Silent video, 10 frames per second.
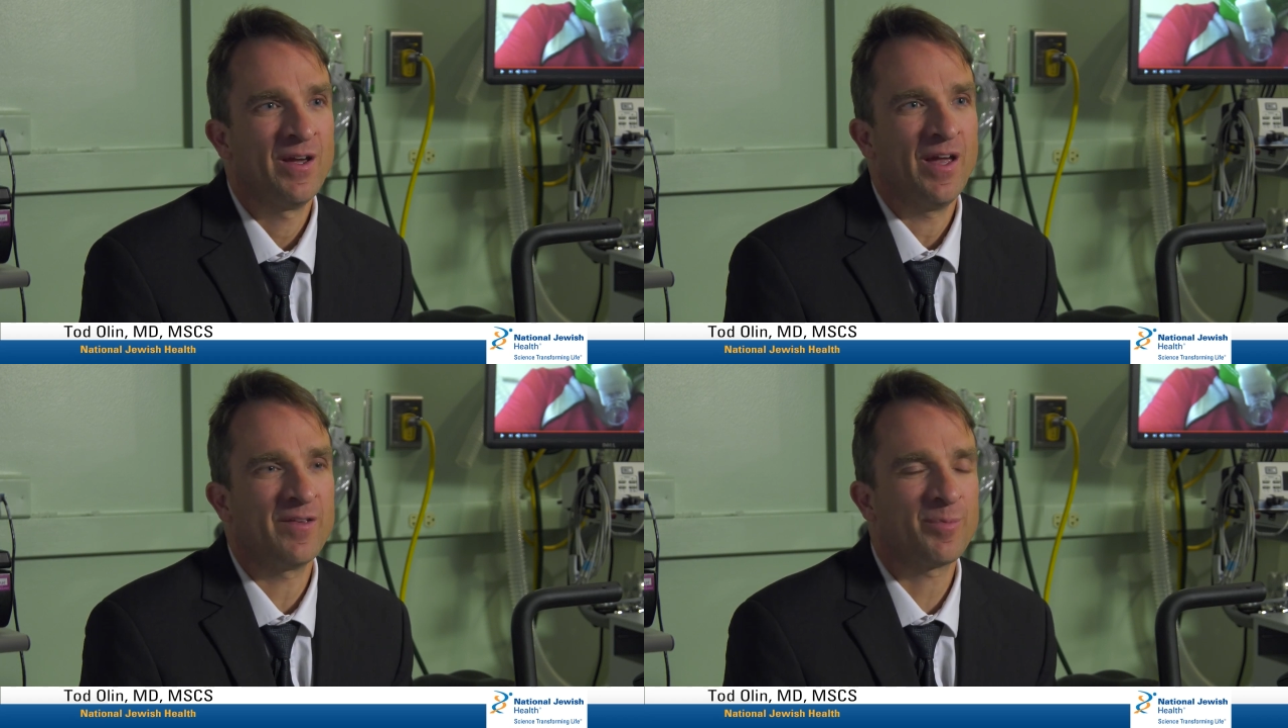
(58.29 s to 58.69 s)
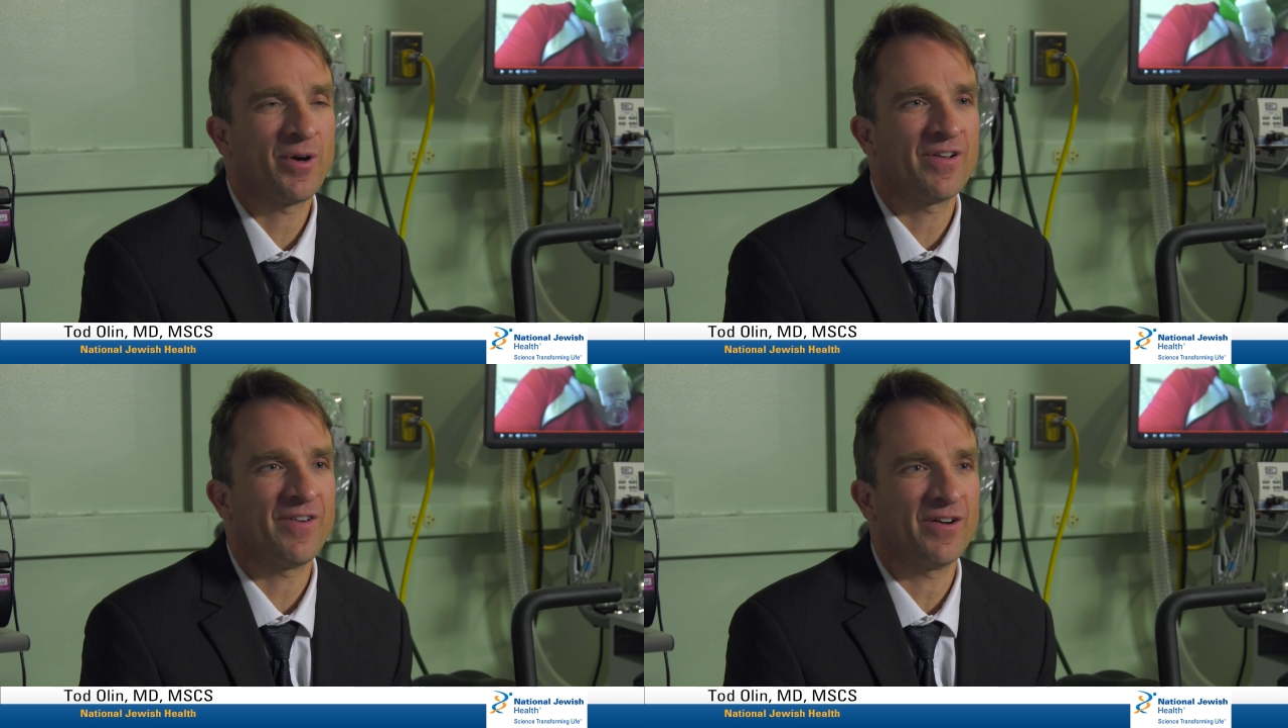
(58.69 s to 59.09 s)
As part
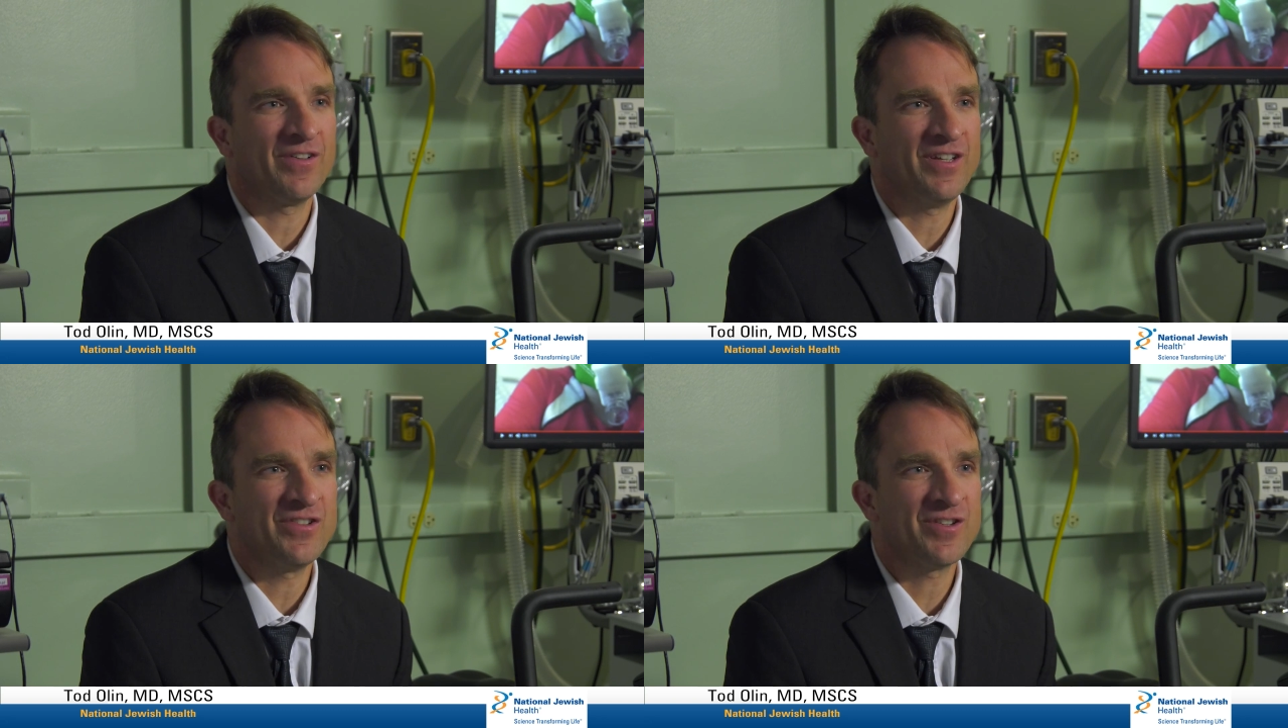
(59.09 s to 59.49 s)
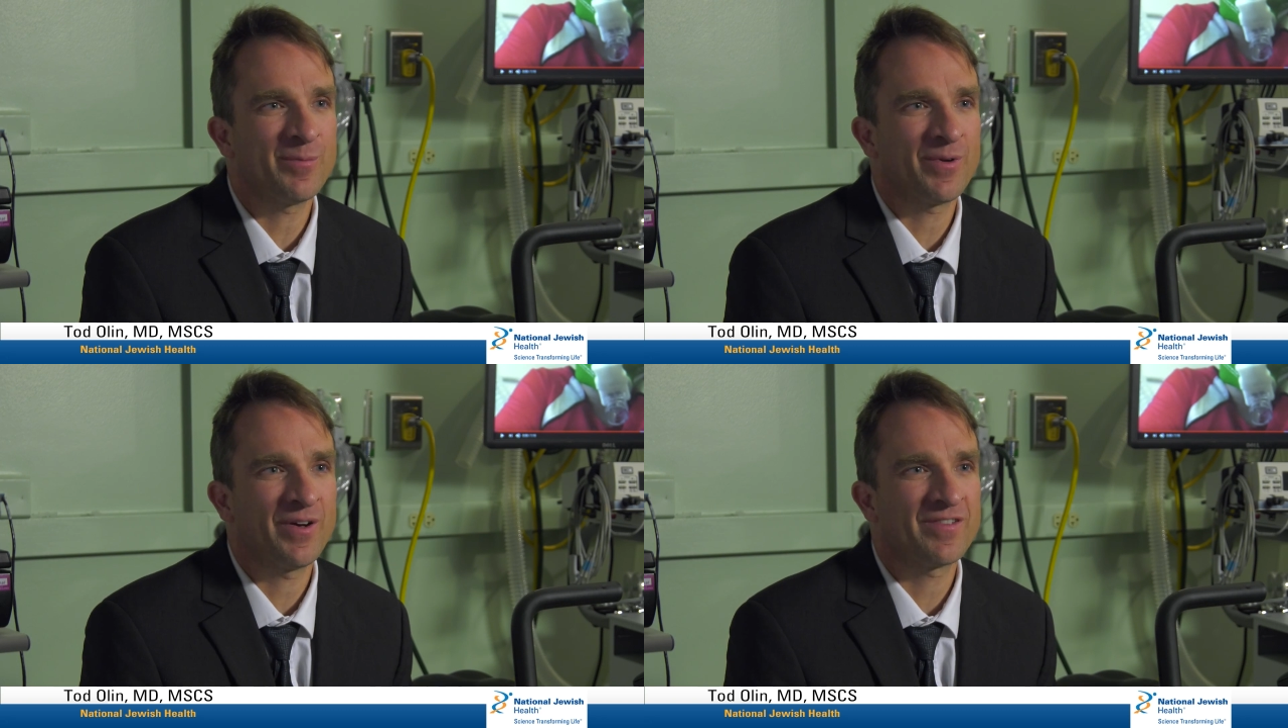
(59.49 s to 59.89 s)
of our teaching
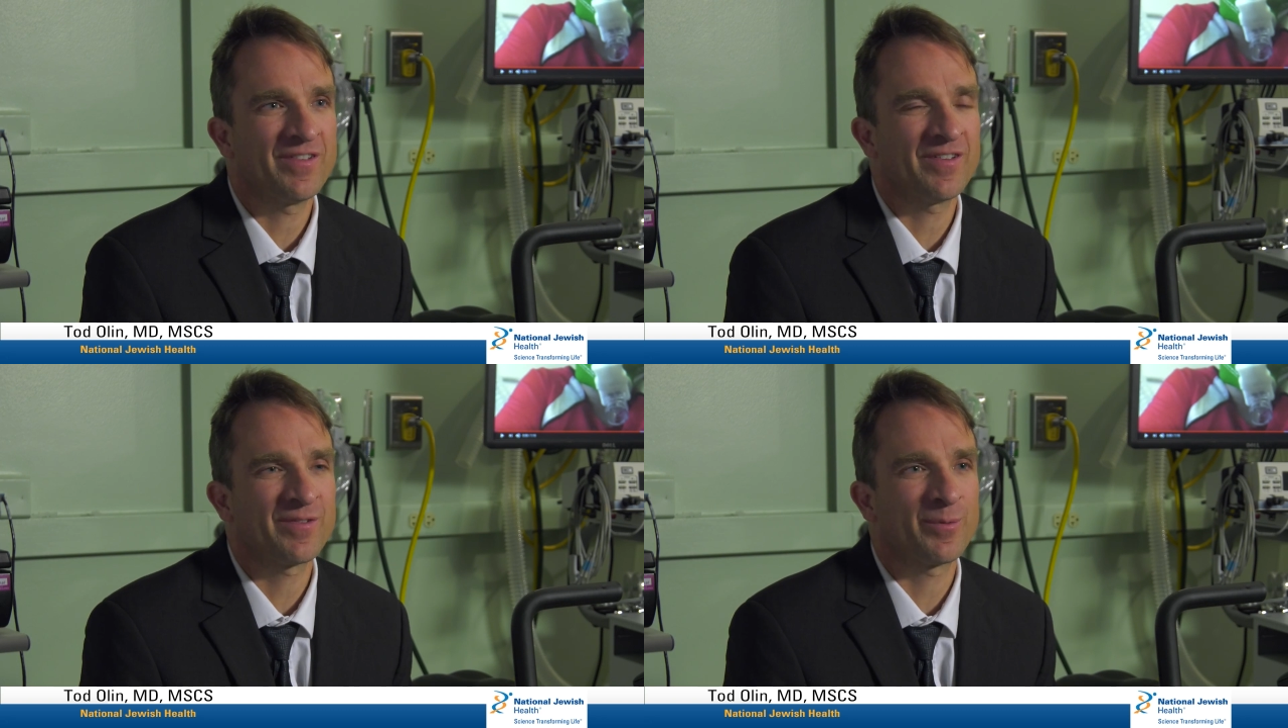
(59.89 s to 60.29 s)
process,